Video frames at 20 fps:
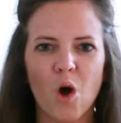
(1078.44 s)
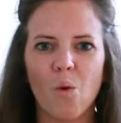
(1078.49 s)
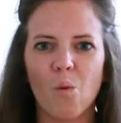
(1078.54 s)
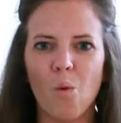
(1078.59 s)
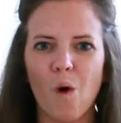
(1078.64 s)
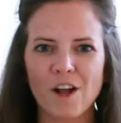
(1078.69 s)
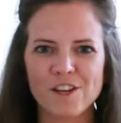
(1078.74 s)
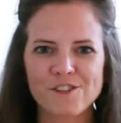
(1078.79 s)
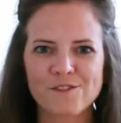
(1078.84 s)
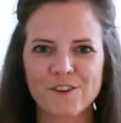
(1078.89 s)

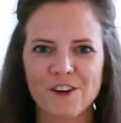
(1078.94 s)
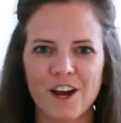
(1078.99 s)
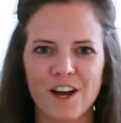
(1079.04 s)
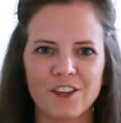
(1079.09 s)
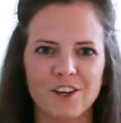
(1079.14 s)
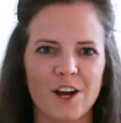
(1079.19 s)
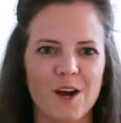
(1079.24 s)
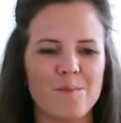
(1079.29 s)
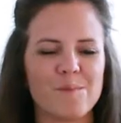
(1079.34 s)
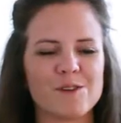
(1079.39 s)
Watch for
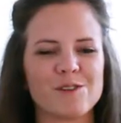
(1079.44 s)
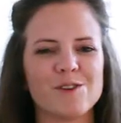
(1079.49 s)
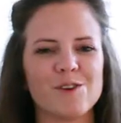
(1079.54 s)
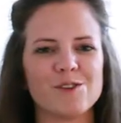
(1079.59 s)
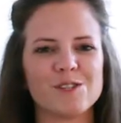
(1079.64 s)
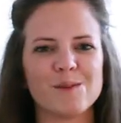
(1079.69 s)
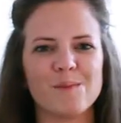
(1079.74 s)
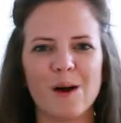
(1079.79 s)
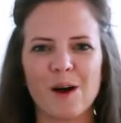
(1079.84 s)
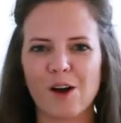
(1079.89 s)
other
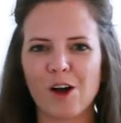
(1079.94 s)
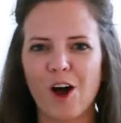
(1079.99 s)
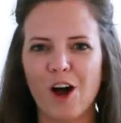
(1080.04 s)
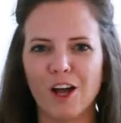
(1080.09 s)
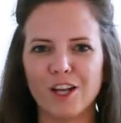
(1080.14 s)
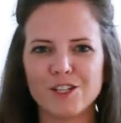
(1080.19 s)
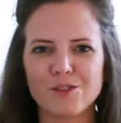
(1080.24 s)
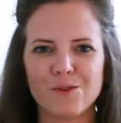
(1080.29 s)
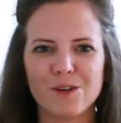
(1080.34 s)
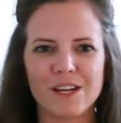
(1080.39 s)
episodes about
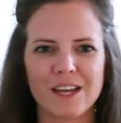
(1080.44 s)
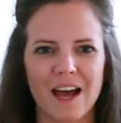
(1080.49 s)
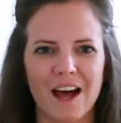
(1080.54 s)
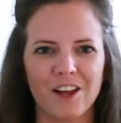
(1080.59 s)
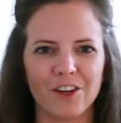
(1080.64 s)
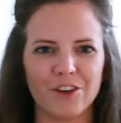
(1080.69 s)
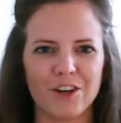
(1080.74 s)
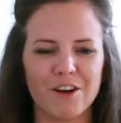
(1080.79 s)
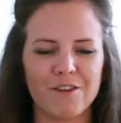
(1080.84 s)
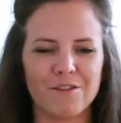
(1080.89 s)
Conduit
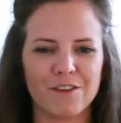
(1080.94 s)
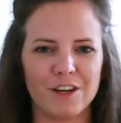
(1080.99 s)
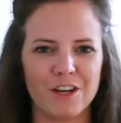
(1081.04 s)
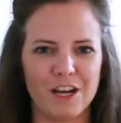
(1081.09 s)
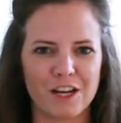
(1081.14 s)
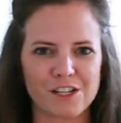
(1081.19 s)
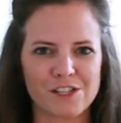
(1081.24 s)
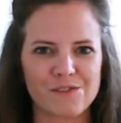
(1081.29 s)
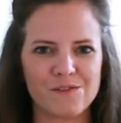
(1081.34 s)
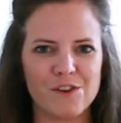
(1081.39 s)
Gallery over the next